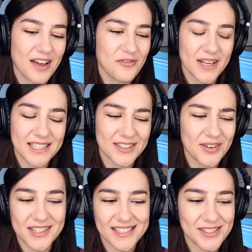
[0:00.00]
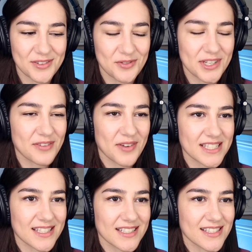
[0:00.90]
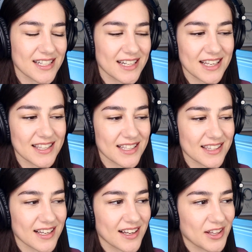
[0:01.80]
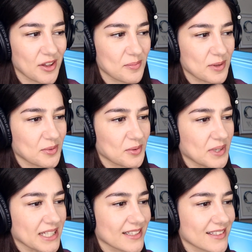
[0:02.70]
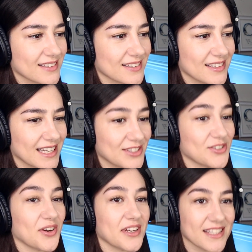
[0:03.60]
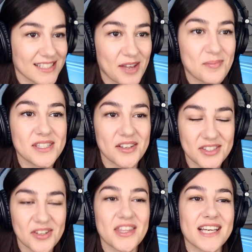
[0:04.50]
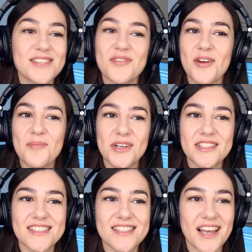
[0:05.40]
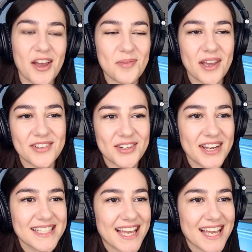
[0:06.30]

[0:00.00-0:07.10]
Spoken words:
I find all this stuff really fascinating, and I think that a lot of people will enjoy this episode. So thanks very much. I hope you have a great